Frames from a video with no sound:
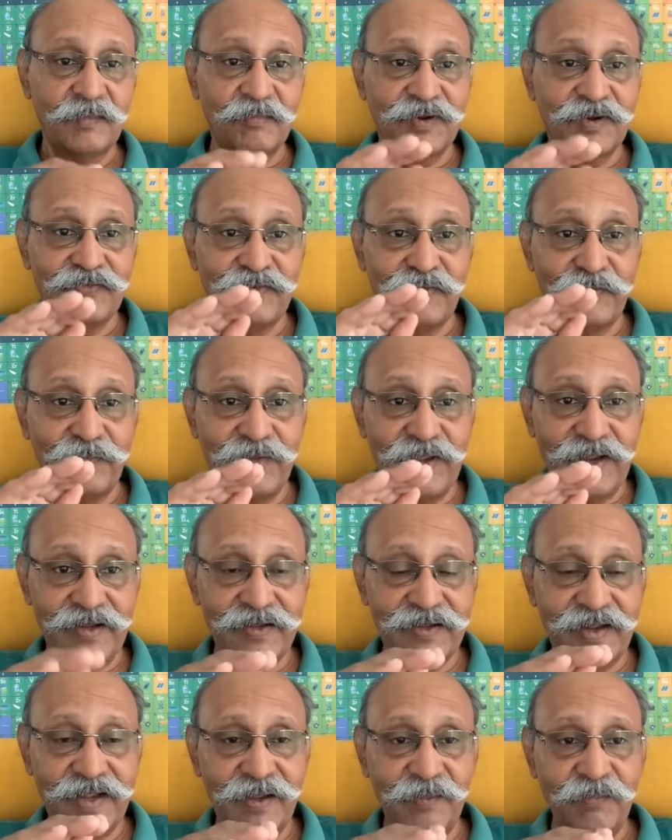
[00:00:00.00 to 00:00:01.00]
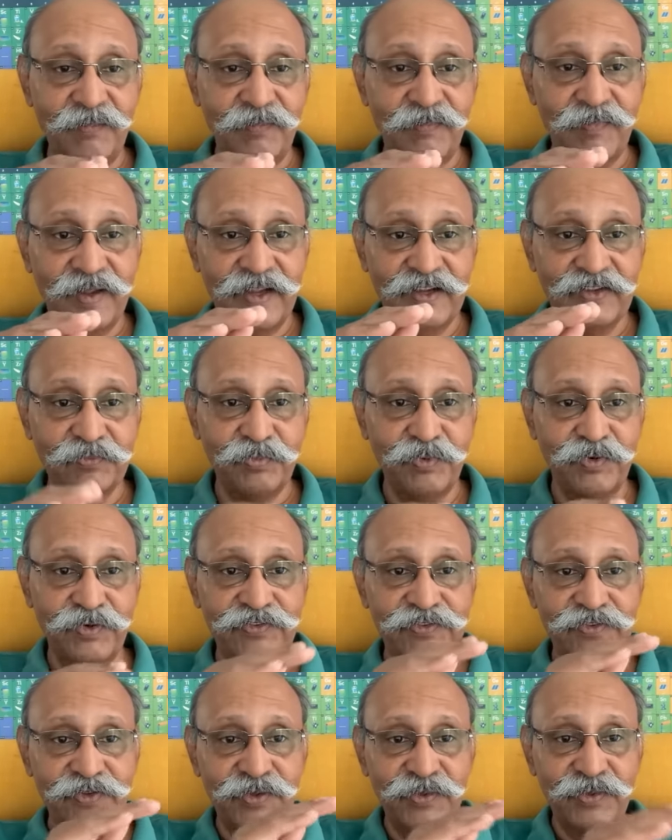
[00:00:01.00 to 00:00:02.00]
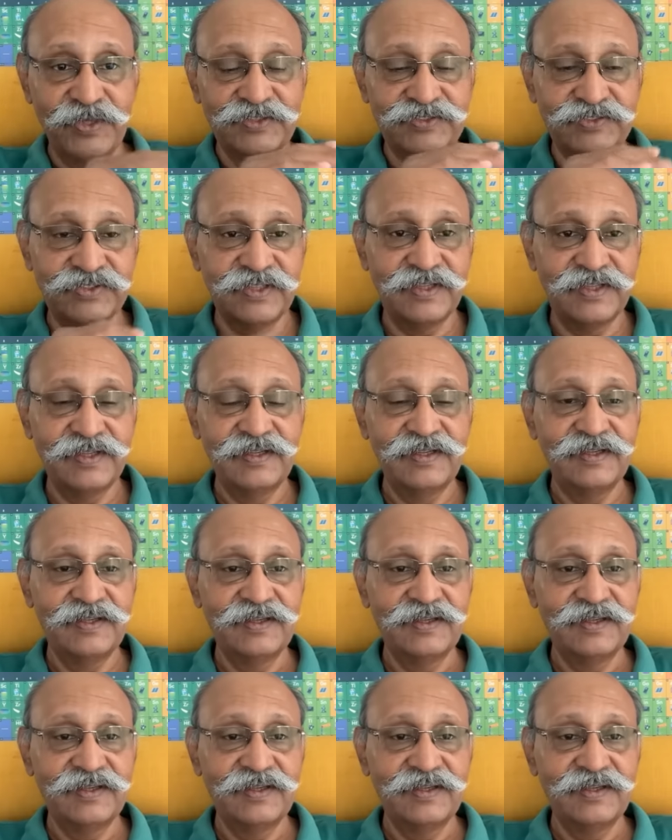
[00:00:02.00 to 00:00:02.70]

But for Vietnam, exports to USA